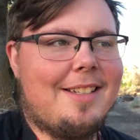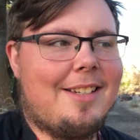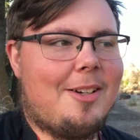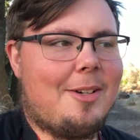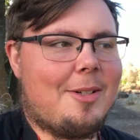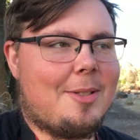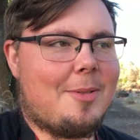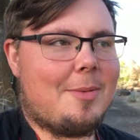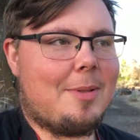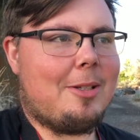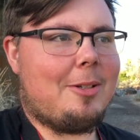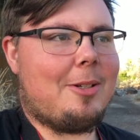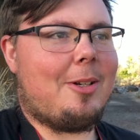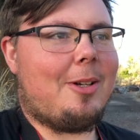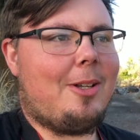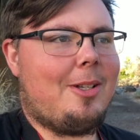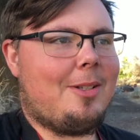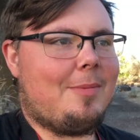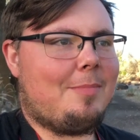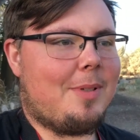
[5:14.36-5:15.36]
or is what they're
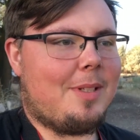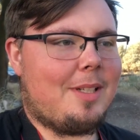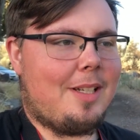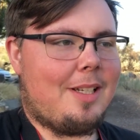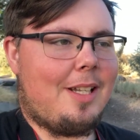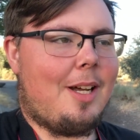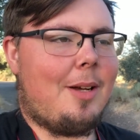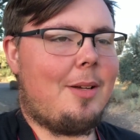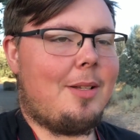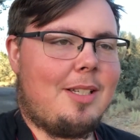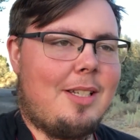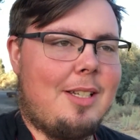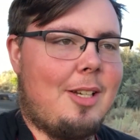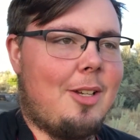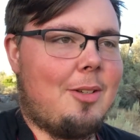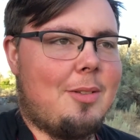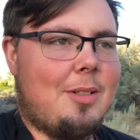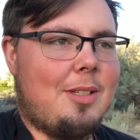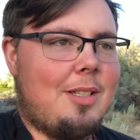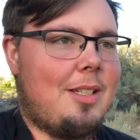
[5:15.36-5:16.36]
called, but you
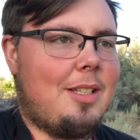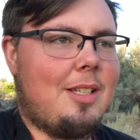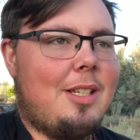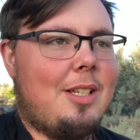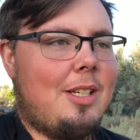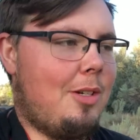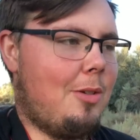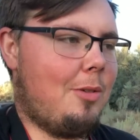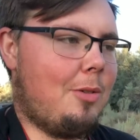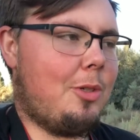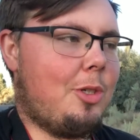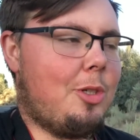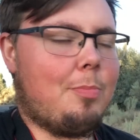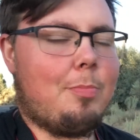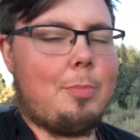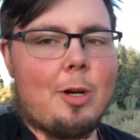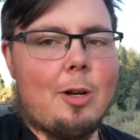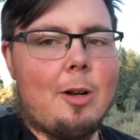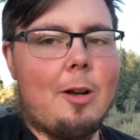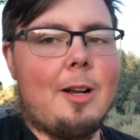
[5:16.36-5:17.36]
know, huge
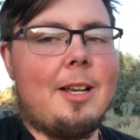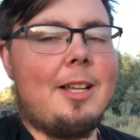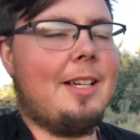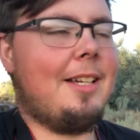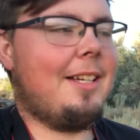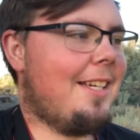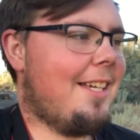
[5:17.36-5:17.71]
bird.